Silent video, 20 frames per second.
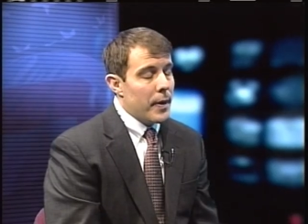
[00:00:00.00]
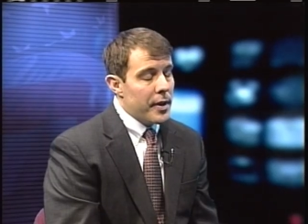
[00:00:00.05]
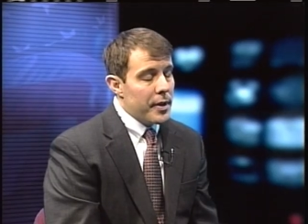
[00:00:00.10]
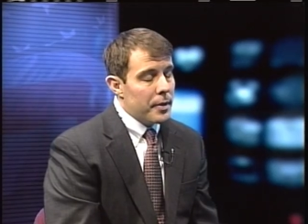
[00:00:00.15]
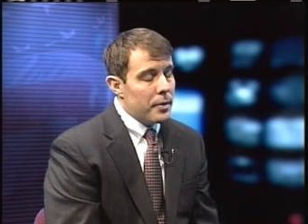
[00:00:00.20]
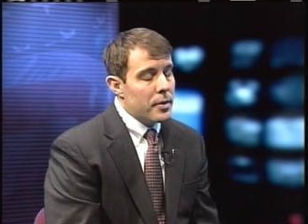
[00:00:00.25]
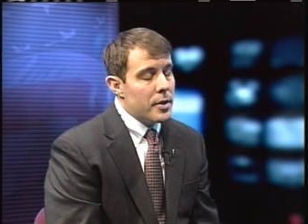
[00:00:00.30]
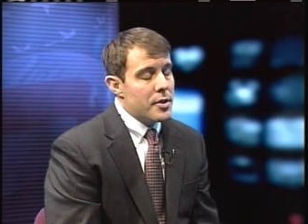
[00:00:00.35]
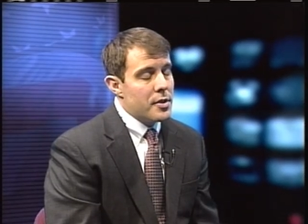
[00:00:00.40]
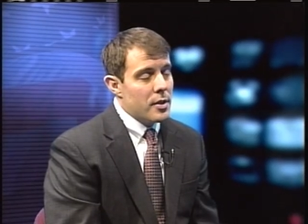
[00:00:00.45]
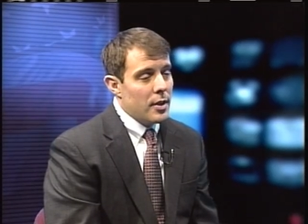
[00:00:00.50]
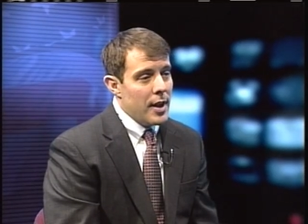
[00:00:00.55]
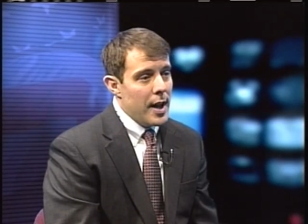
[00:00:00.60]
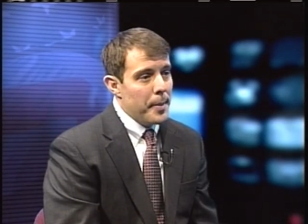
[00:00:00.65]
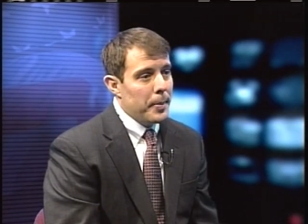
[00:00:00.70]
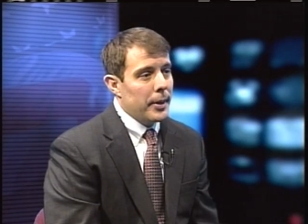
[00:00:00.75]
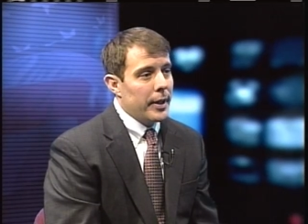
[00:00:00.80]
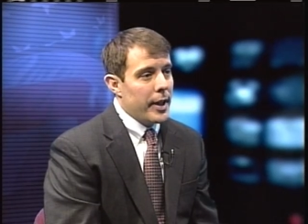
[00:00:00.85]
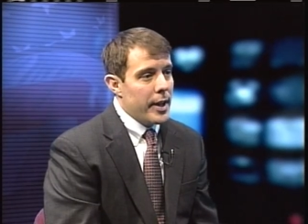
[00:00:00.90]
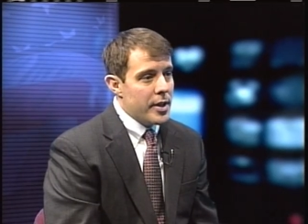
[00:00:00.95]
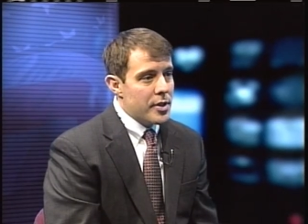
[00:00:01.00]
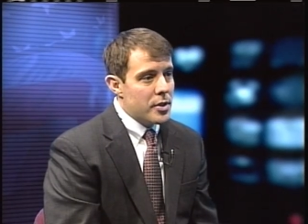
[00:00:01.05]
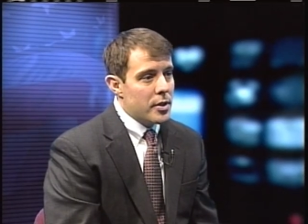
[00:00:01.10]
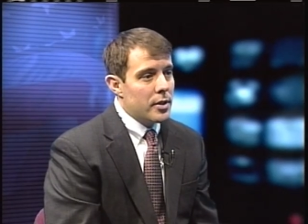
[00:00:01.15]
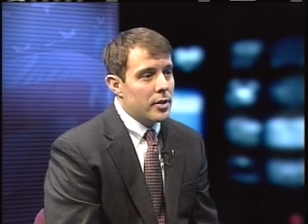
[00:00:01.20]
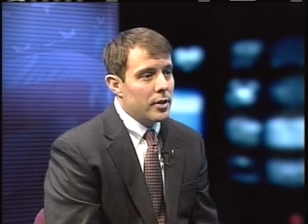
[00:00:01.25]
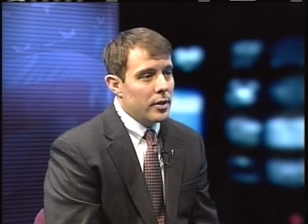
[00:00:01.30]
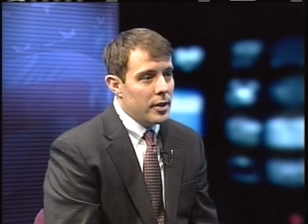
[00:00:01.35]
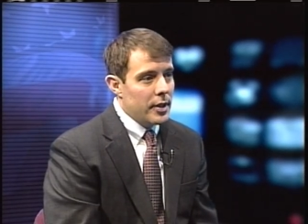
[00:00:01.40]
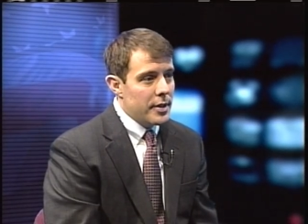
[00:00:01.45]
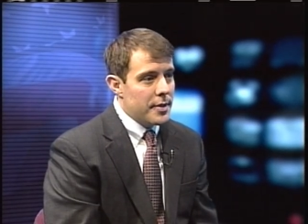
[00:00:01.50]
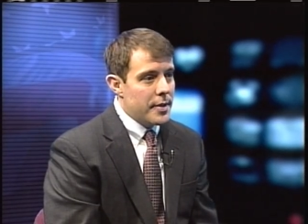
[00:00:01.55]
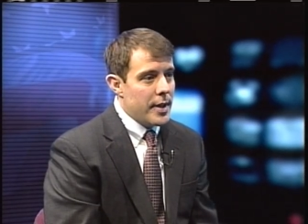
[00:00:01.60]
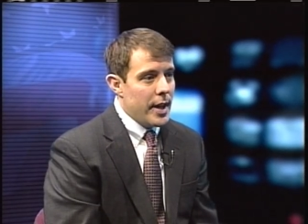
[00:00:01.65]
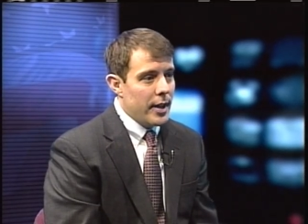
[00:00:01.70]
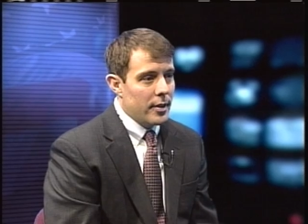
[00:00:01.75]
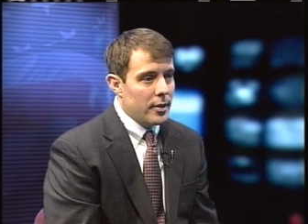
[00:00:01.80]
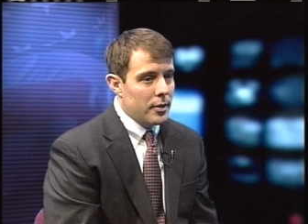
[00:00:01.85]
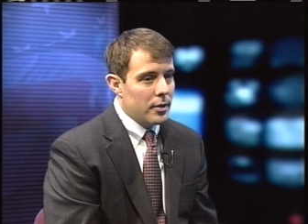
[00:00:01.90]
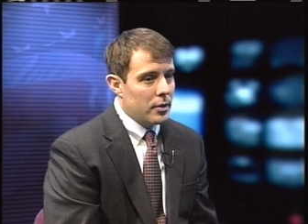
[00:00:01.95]
of the original application, is
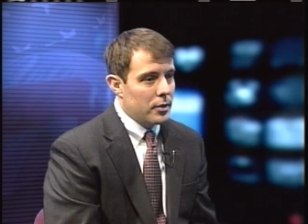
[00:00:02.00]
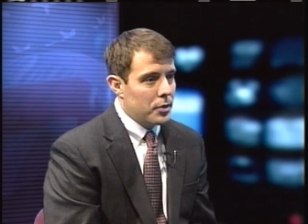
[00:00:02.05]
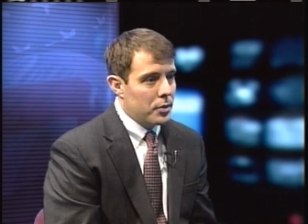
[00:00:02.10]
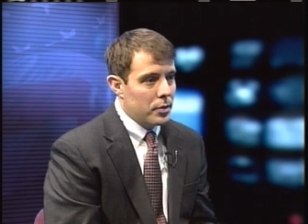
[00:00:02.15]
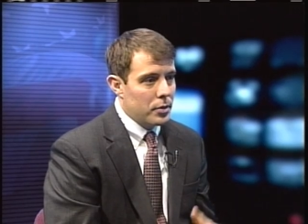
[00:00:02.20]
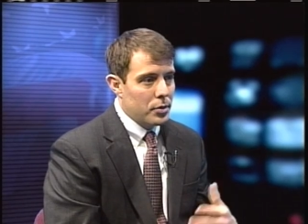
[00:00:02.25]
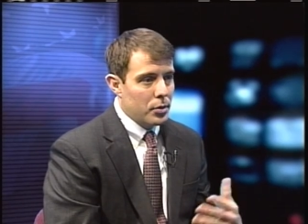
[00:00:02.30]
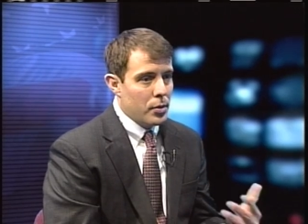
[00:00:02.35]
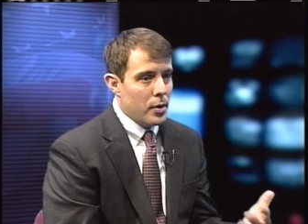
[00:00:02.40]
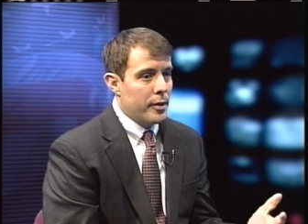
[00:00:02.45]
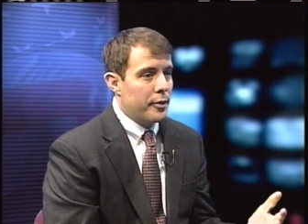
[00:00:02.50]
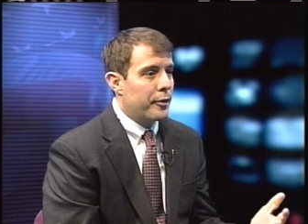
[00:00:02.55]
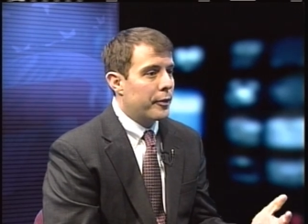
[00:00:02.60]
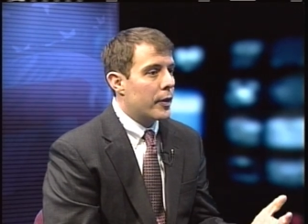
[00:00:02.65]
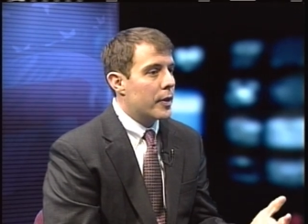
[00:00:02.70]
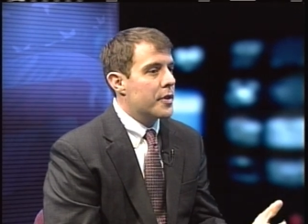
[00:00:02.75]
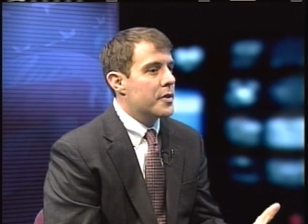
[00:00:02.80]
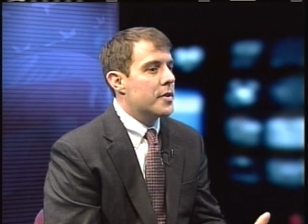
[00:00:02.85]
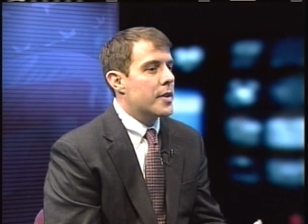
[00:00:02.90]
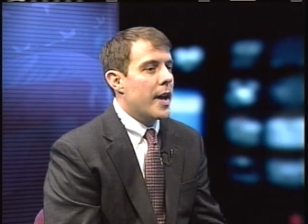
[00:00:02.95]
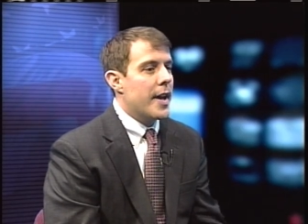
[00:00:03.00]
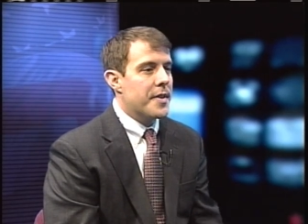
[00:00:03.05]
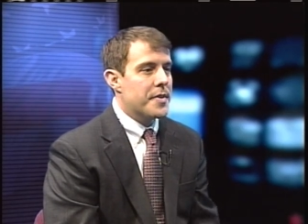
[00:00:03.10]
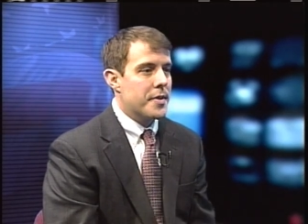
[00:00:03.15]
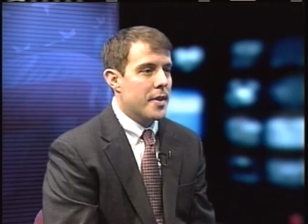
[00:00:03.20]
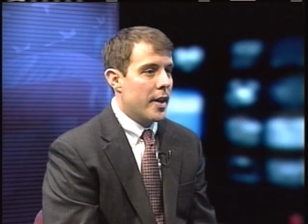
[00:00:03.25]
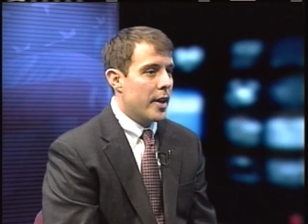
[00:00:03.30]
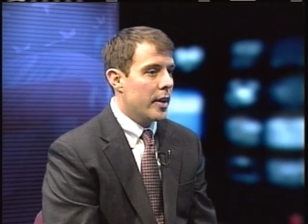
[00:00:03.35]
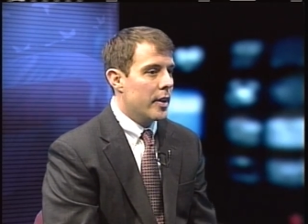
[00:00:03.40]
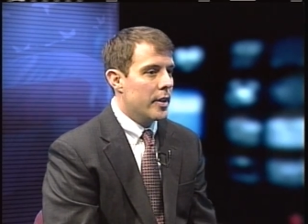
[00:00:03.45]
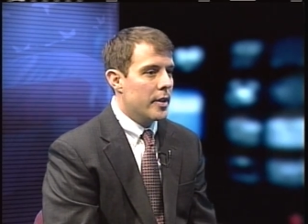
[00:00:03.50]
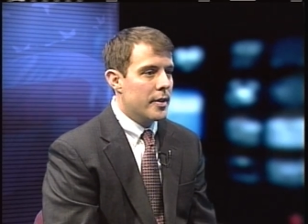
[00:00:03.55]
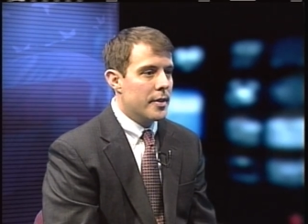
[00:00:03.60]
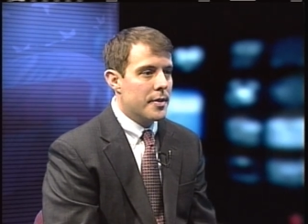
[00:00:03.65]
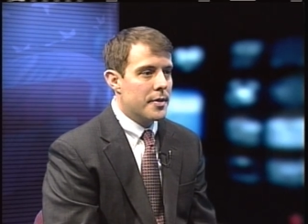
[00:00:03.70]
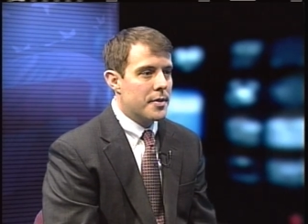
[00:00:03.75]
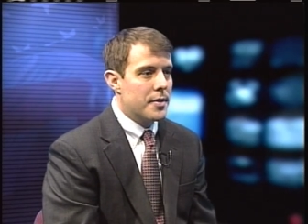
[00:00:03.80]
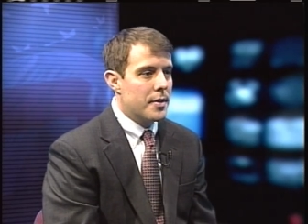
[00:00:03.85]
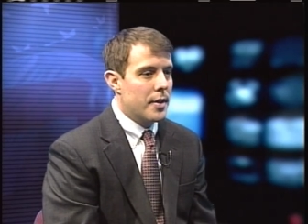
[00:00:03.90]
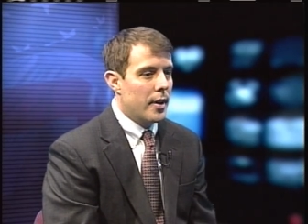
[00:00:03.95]
that sort of first essay
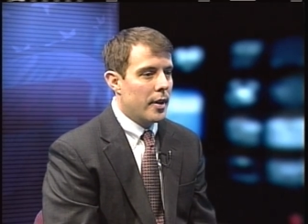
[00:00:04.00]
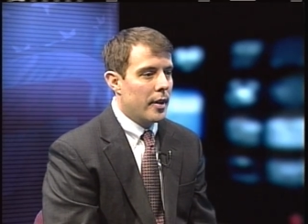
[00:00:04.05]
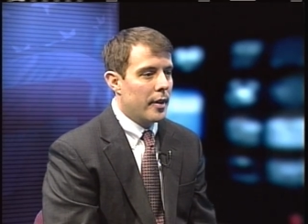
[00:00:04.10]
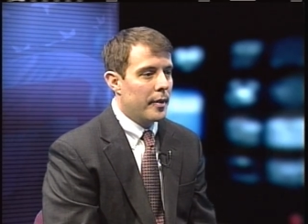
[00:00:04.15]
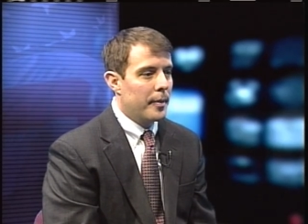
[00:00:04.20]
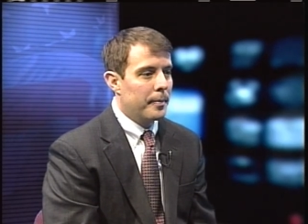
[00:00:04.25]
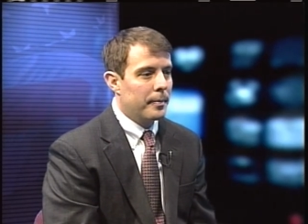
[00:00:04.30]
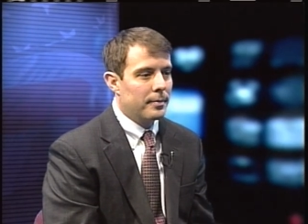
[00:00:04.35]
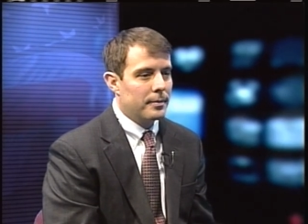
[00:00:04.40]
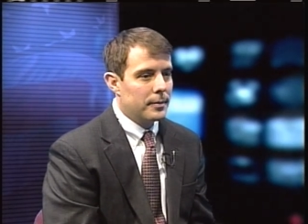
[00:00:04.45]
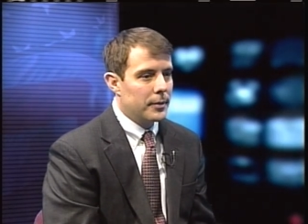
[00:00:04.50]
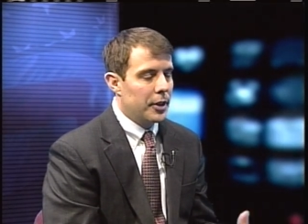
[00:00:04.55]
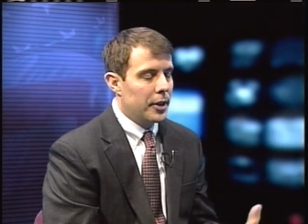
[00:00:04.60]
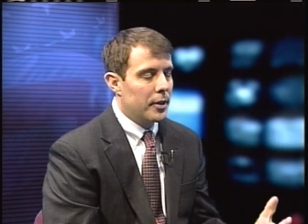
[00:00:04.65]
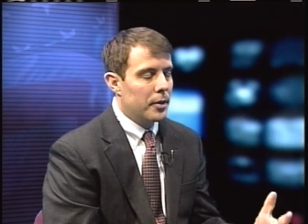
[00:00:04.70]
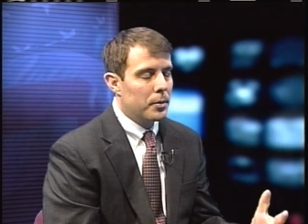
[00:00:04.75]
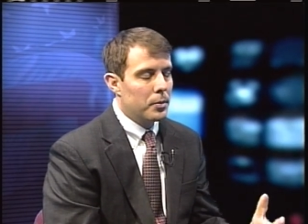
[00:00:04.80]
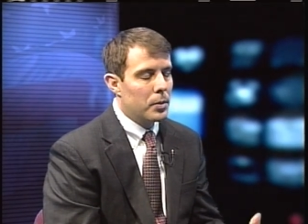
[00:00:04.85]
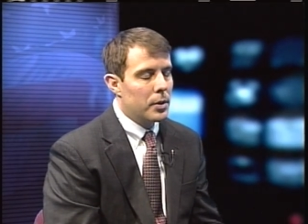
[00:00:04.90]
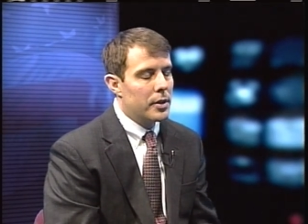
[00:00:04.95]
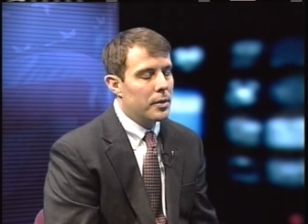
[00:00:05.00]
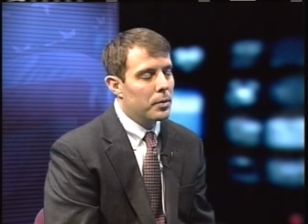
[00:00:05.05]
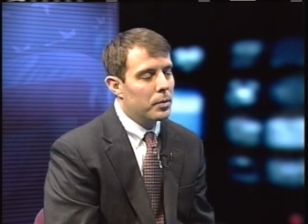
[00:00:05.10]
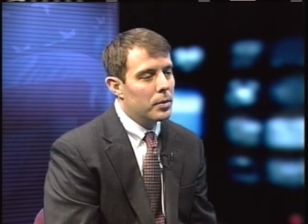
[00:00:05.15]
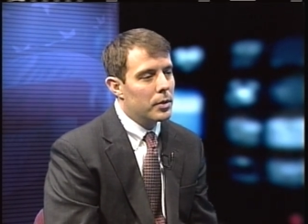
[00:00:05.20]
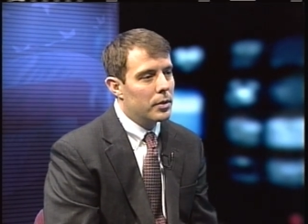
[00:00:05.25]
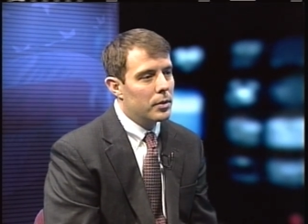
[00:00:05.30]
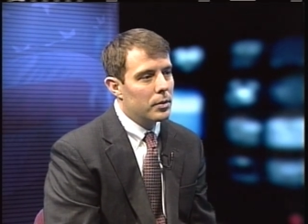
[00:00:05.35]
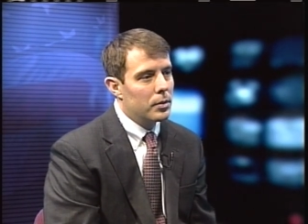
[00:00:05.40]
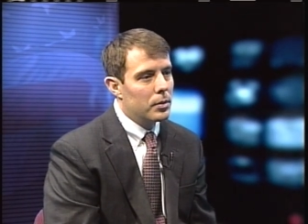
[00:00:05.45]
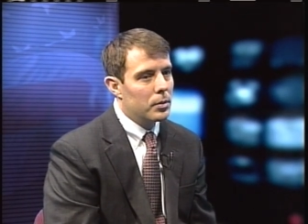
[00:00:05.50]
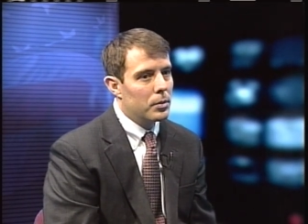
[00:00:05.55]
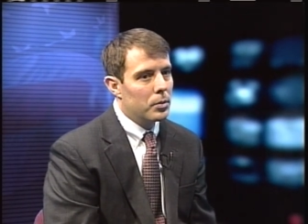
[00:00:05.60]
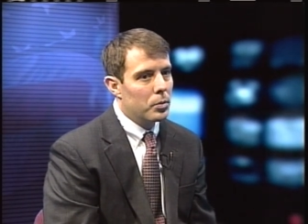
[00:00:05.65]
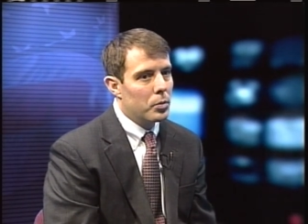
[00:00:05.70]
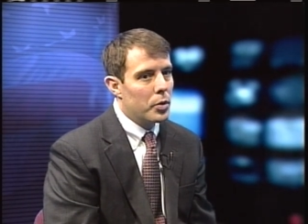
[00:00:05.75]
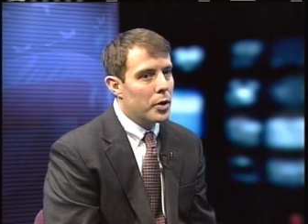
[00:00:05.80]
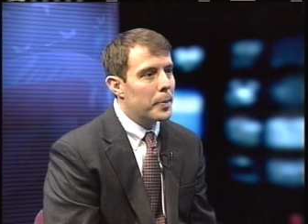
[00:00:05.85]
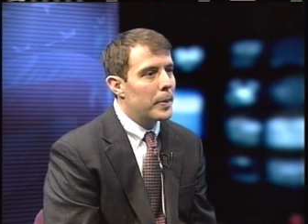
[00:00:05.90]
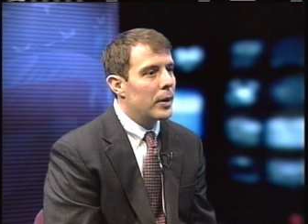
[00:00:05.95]
is, you know,
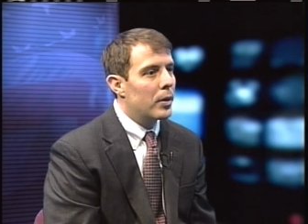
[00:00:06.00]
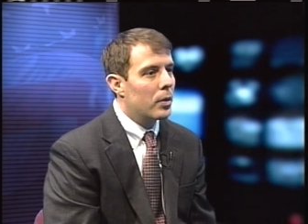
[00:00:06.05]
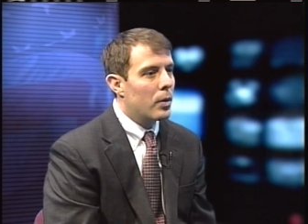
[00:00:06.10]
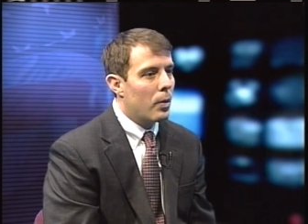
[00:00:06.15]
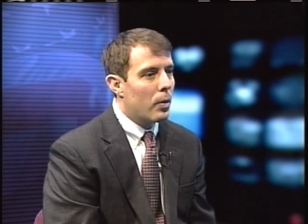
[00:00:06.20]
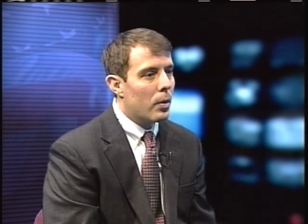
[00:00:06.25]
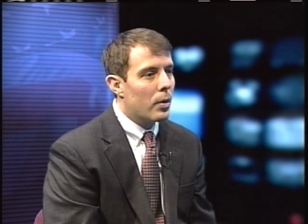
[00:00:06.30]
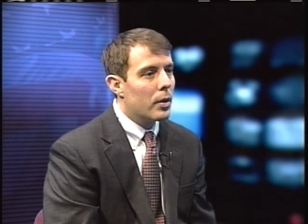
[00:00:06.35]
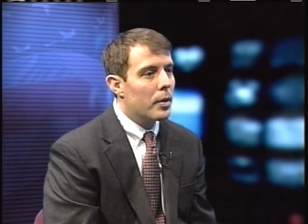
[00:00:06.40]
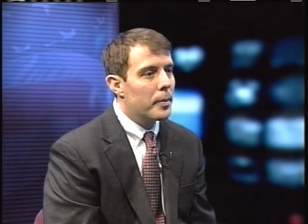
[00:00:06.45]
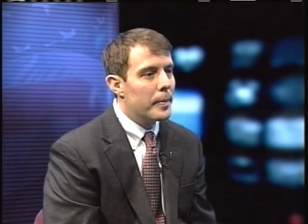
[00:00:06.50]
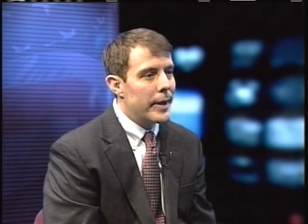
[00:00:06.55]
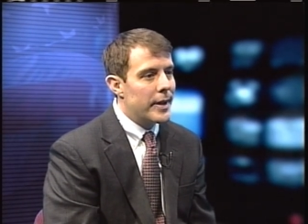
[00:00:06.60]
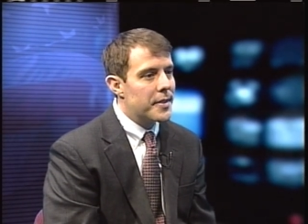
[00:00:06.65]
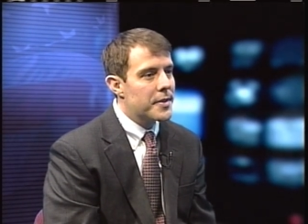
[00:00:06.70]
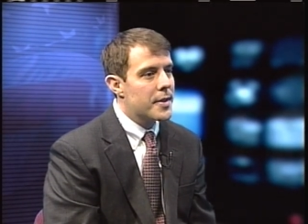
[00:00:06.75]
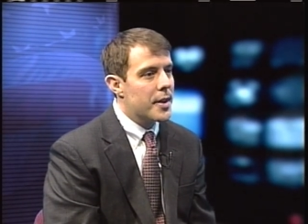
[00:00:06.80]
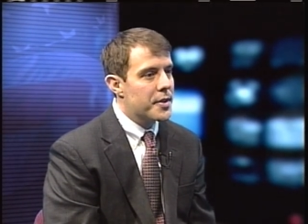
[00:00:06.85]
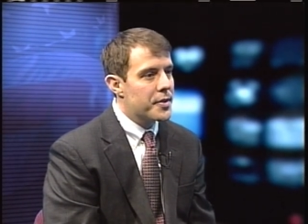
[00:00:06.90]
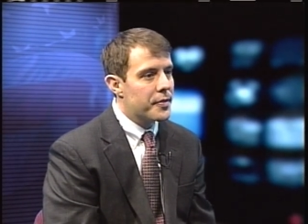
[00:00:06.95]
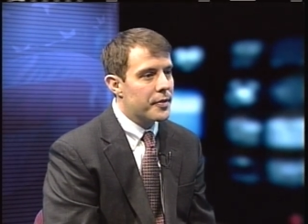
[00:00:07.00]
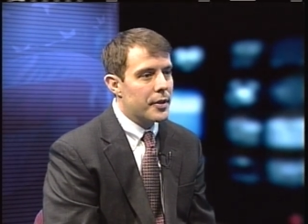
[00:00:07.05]
what about Coro makes sense for